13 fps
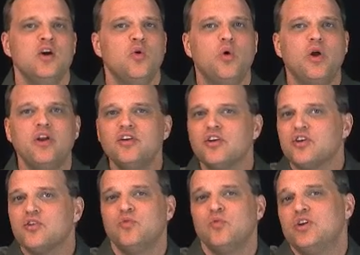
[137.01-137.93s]
What are your
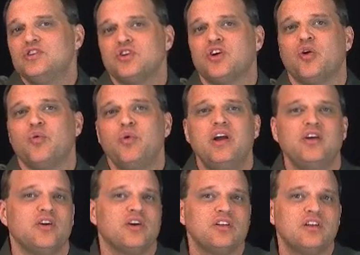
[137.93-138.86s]
what is your career,
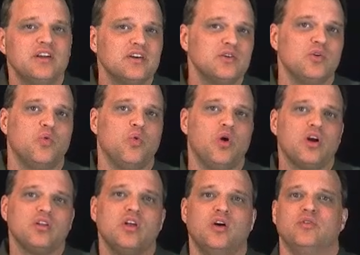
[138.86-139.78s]
your clinical
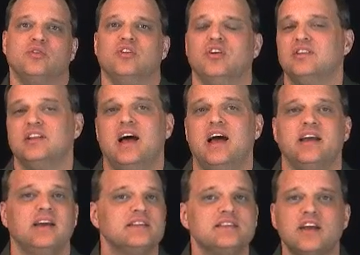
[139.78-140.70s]
workload look
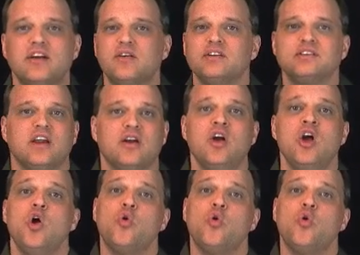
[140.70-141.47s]
like, et cetera, et cetera.